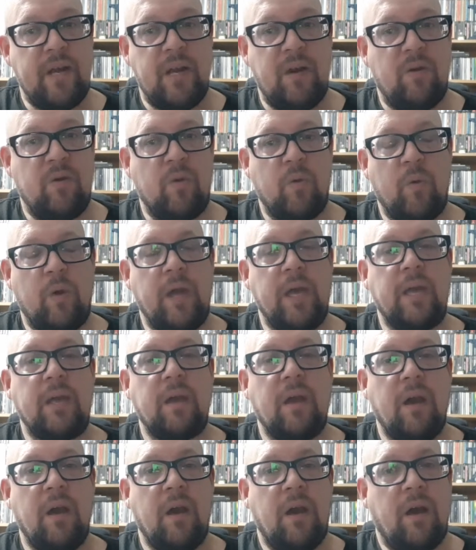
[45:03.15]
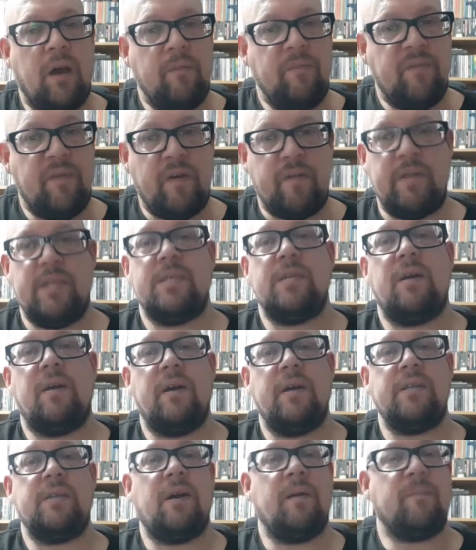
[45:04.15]
long week. I'm very
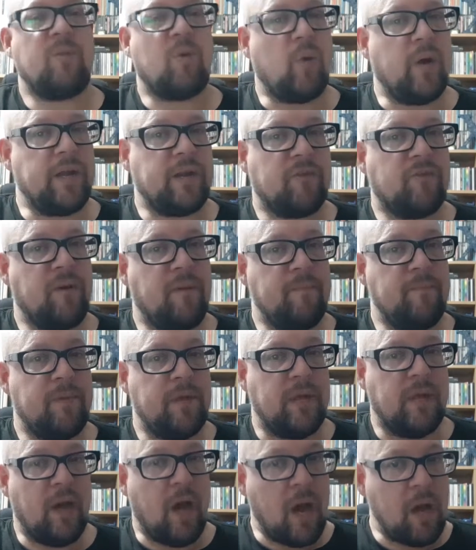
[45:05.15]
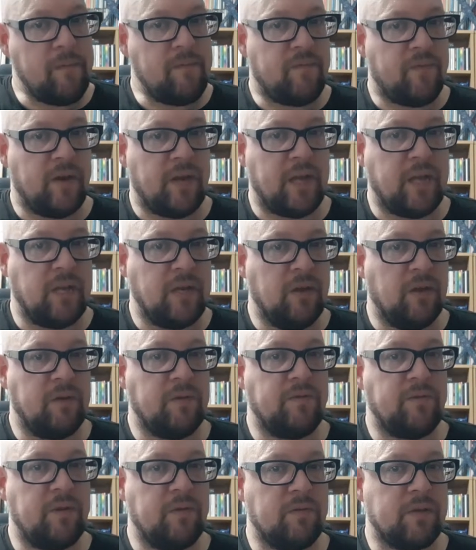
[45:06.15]
tired, I'm quite grumpy. Hopefully, none
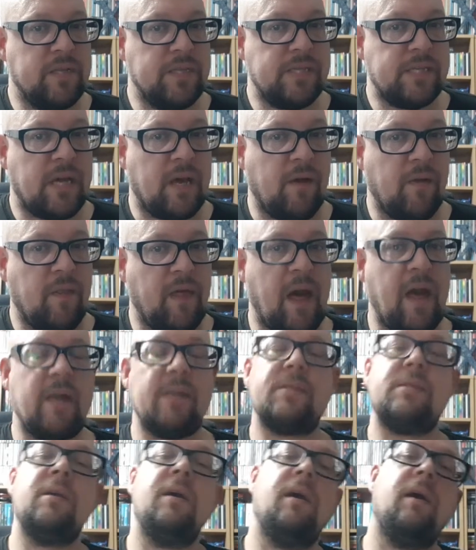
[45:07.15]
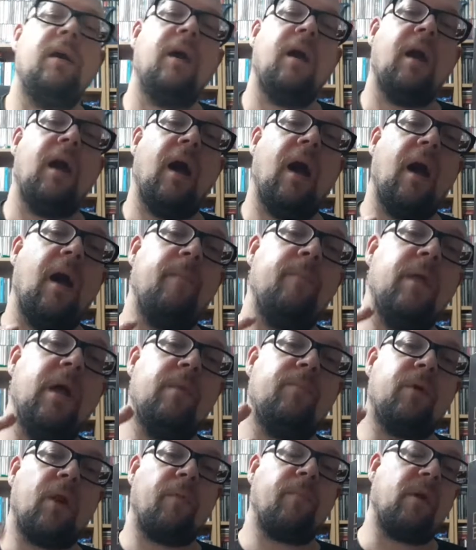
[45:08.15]
of you can tell that. Um,
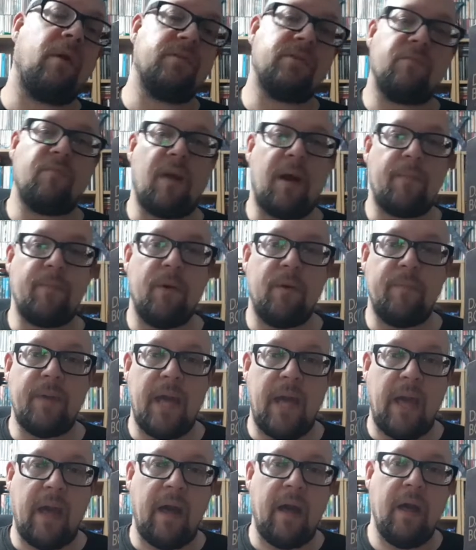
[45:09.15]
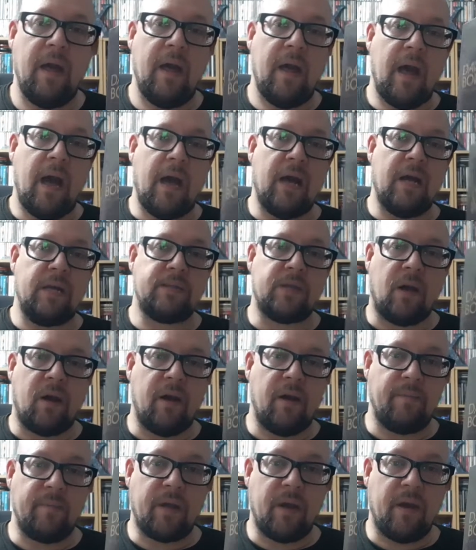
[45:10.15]
but I'm going to wrap up here and
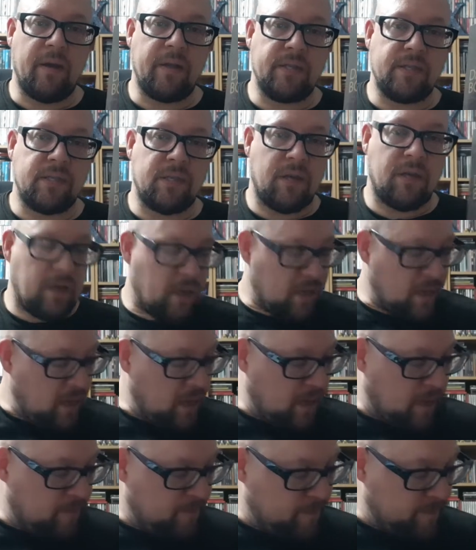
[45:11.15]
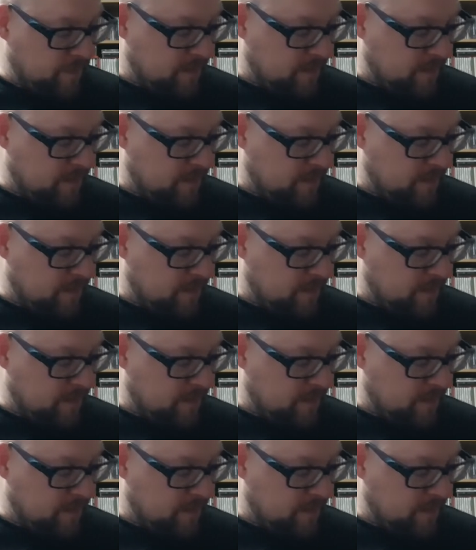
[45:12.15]
I'm going to um,